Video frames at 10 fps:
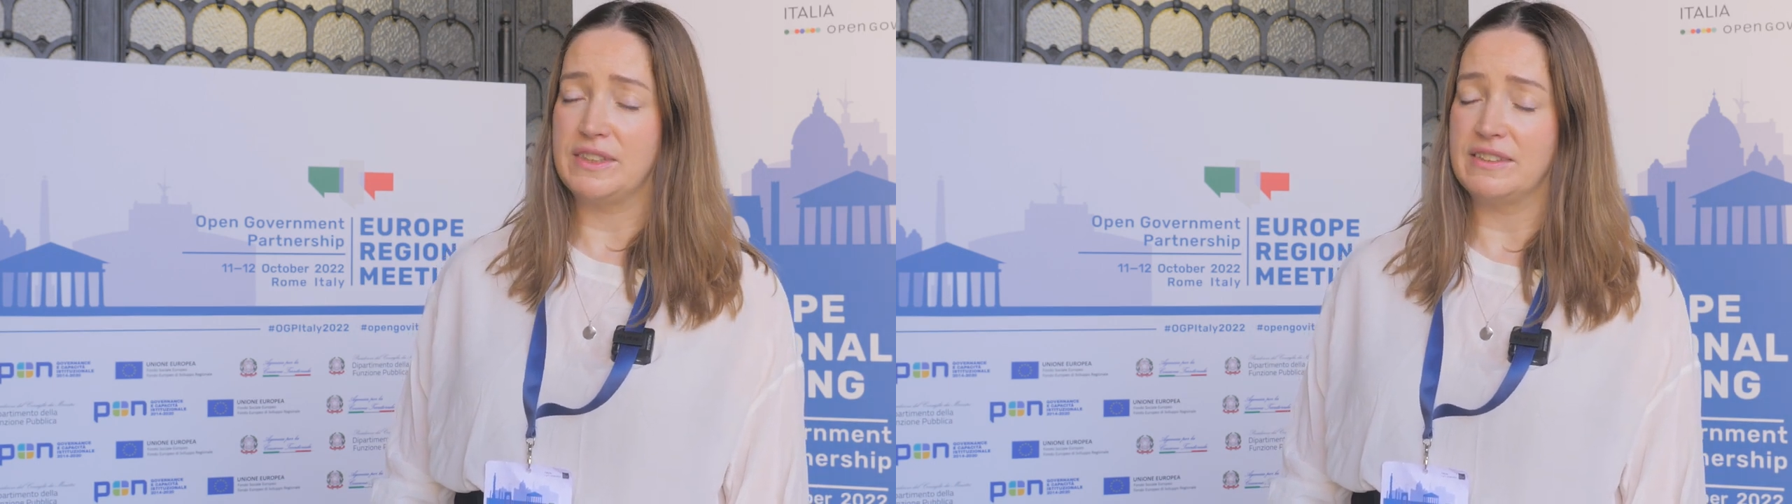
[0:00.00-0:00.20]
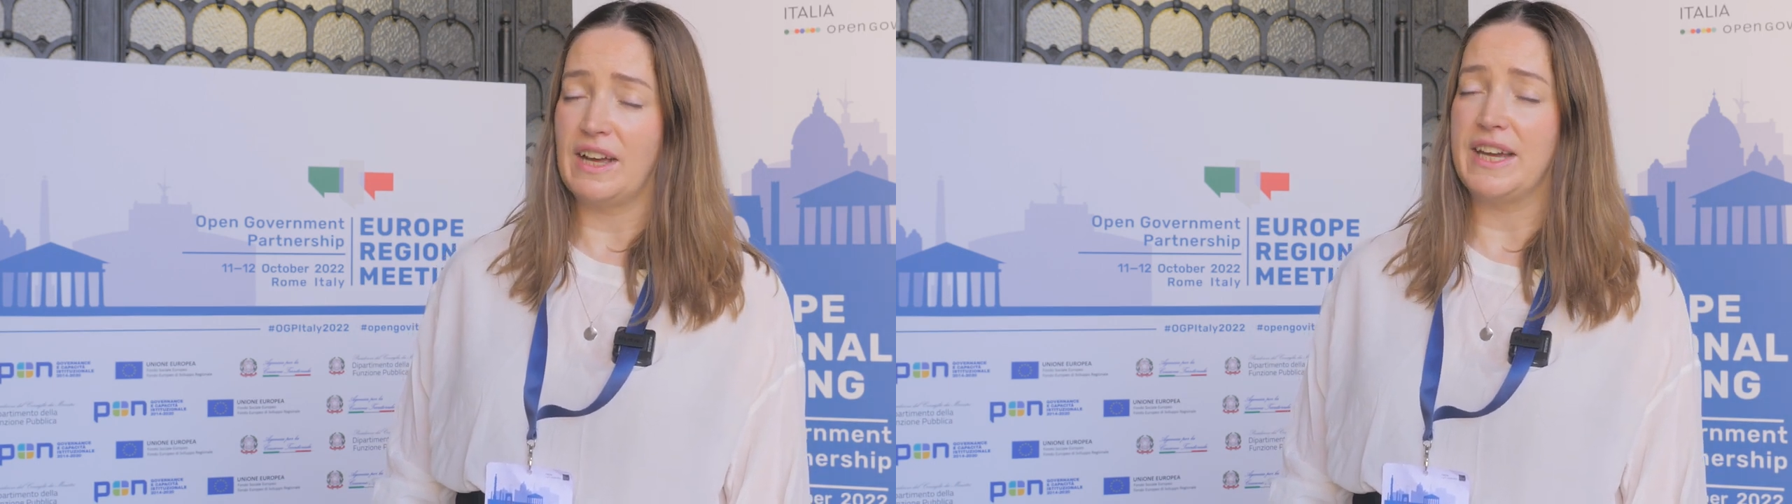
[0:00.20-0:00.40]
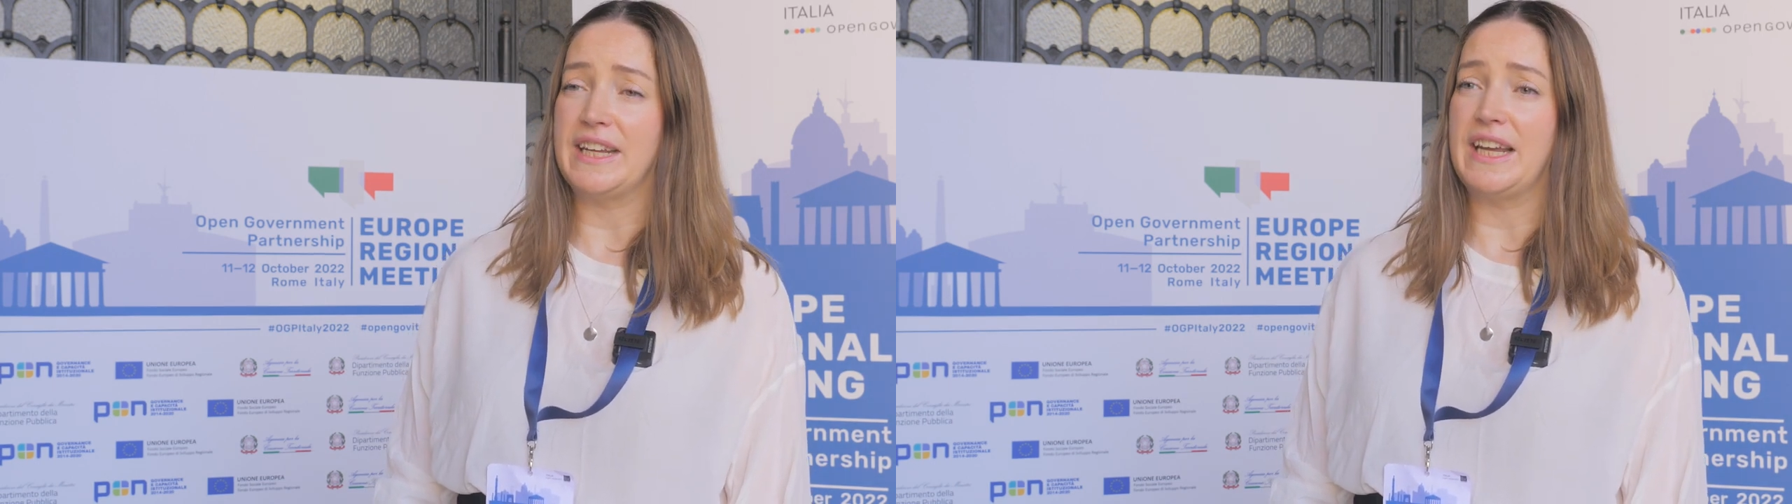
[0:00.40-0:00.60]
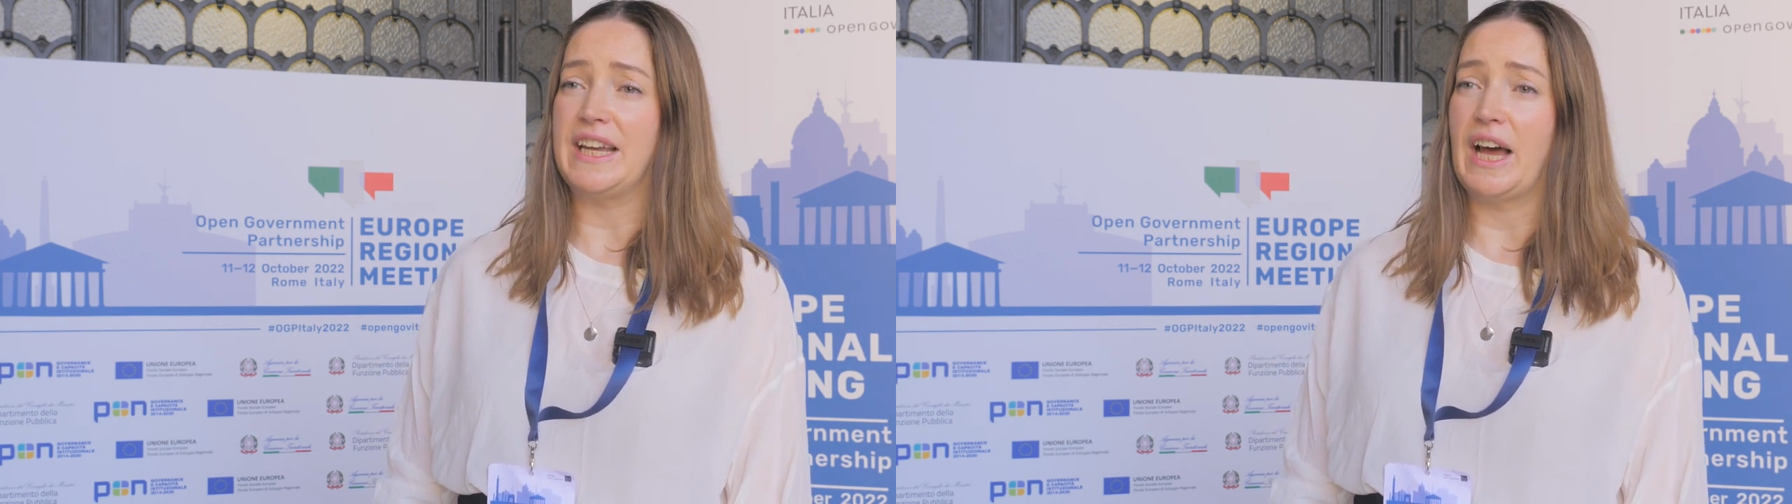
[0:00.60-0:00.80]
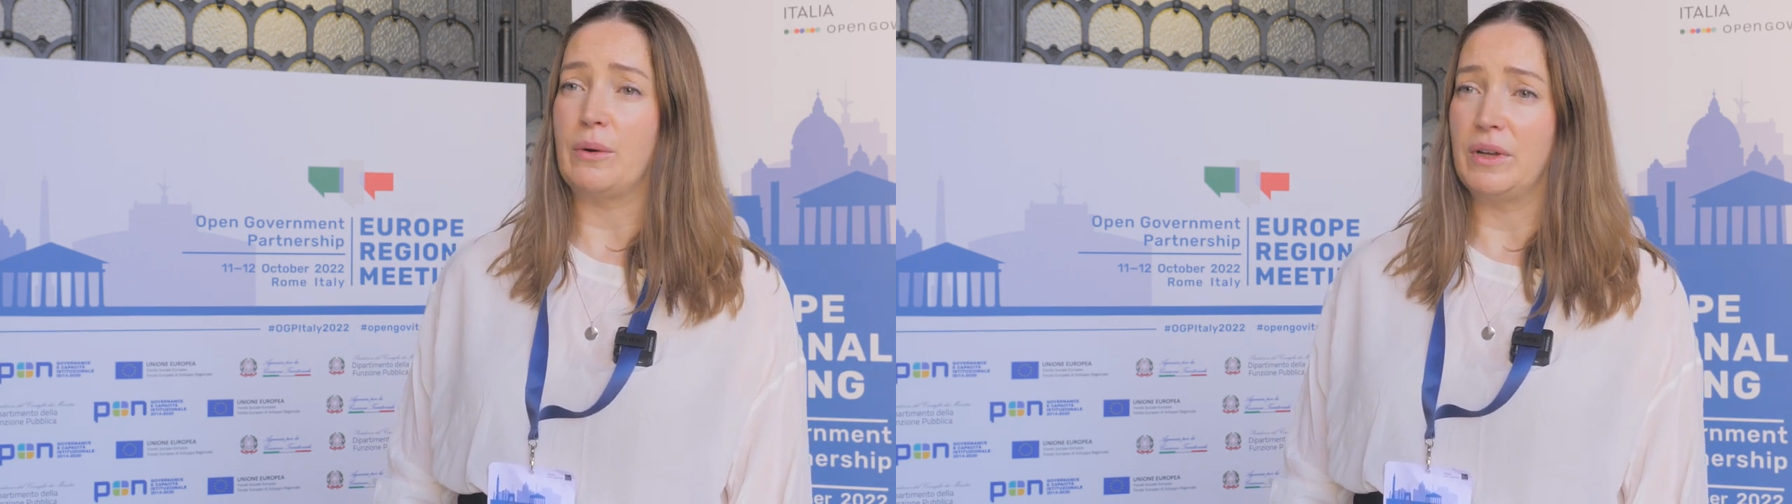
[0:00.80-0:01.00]

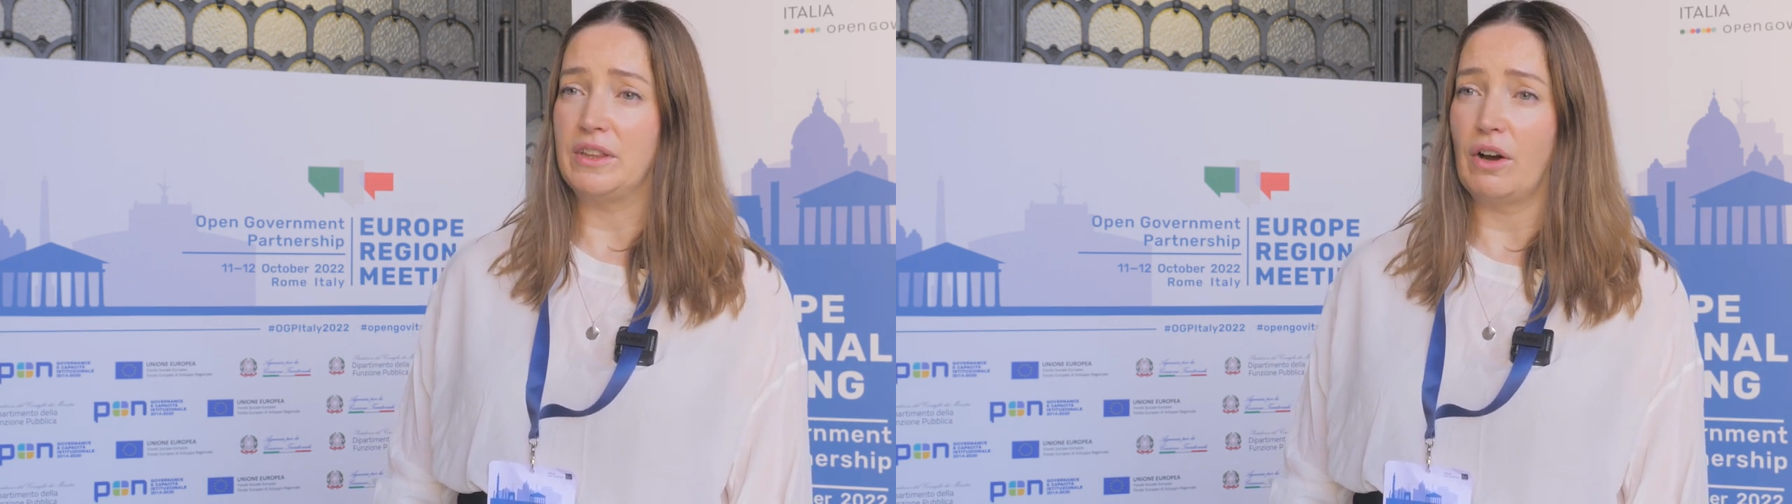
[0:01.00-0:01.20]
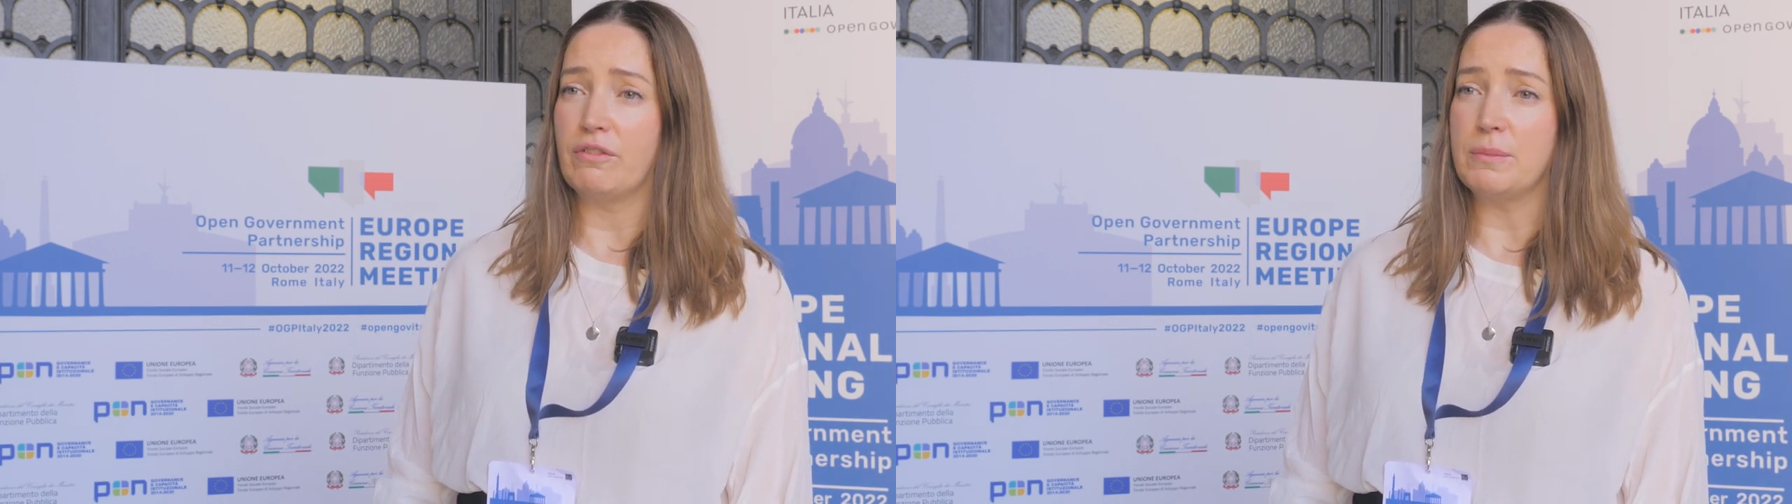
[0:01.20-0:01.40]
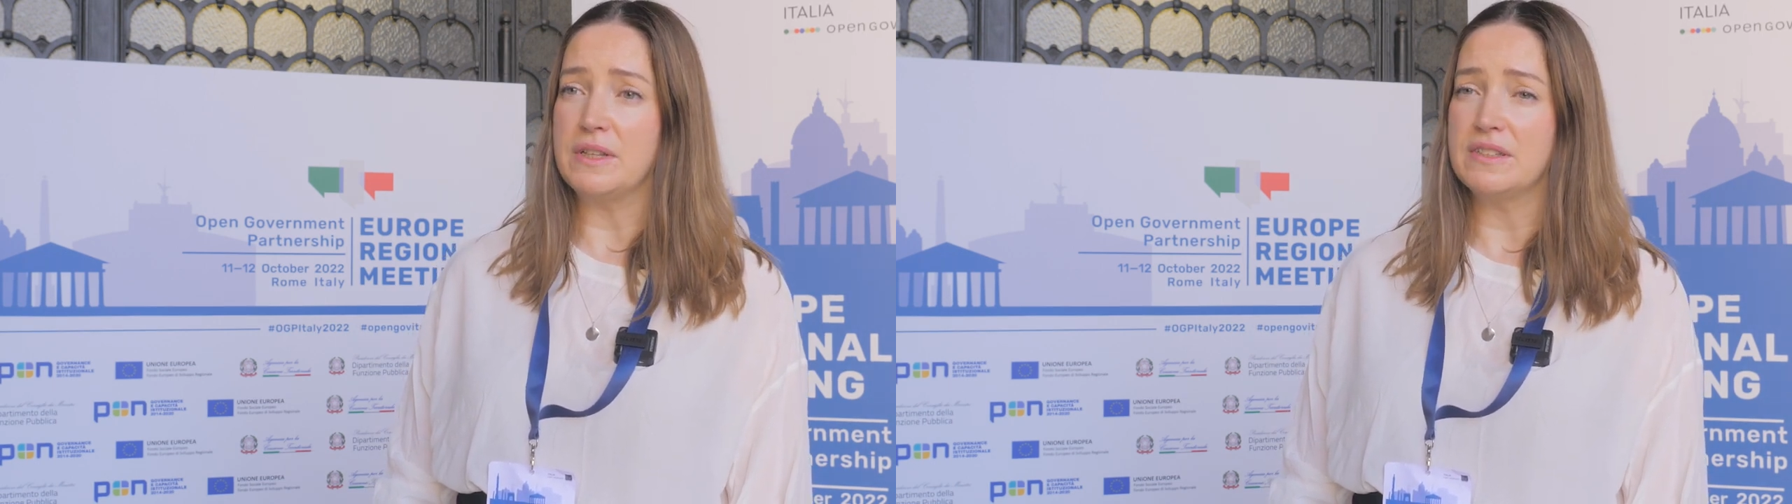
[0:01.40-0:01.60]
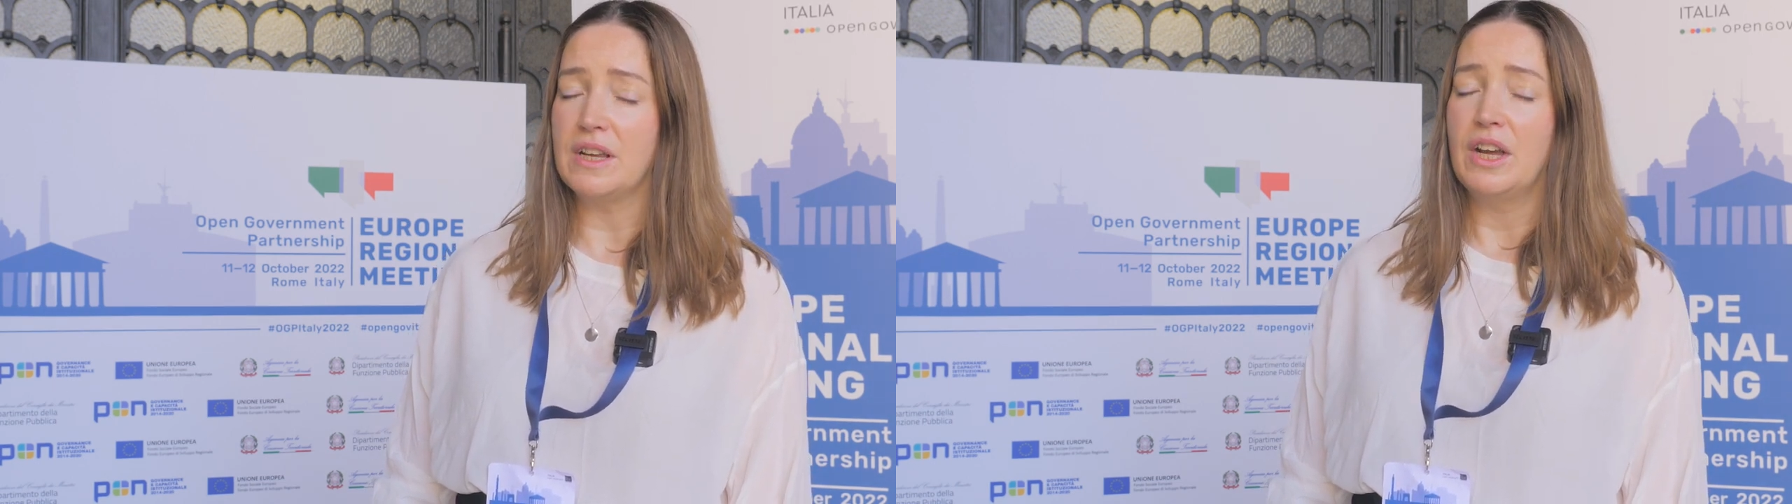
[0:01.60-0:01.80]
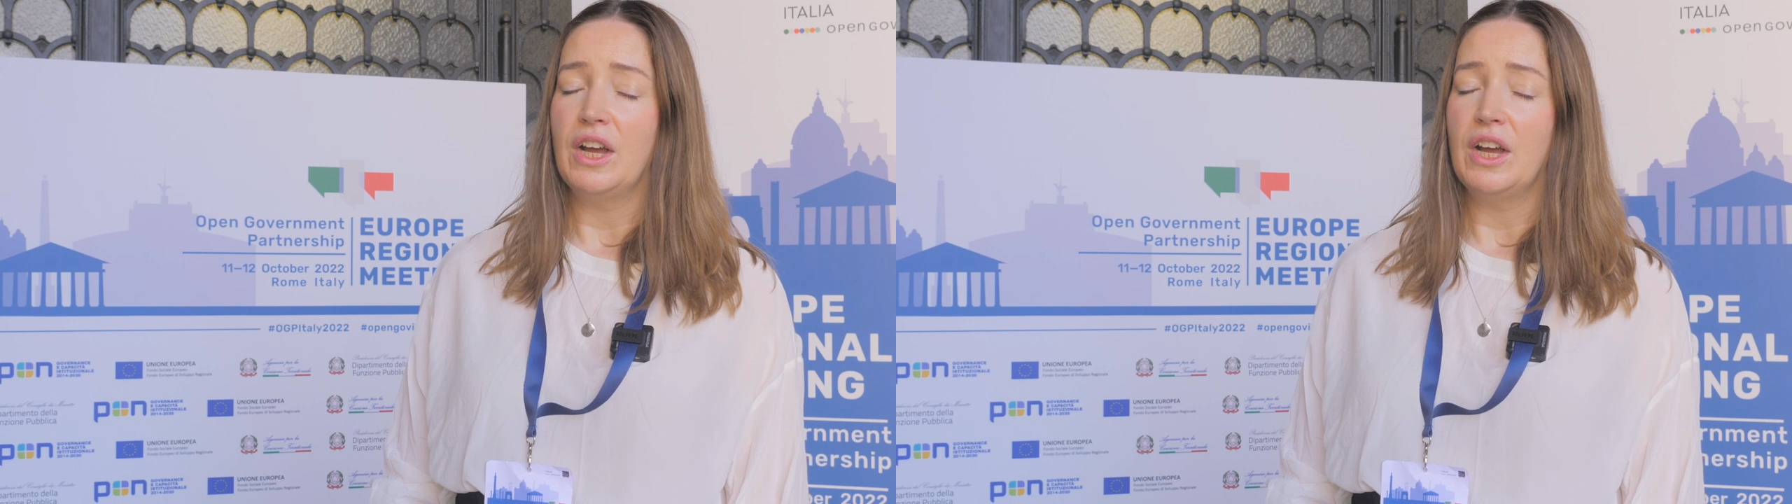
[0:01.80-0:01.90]
society and with governments,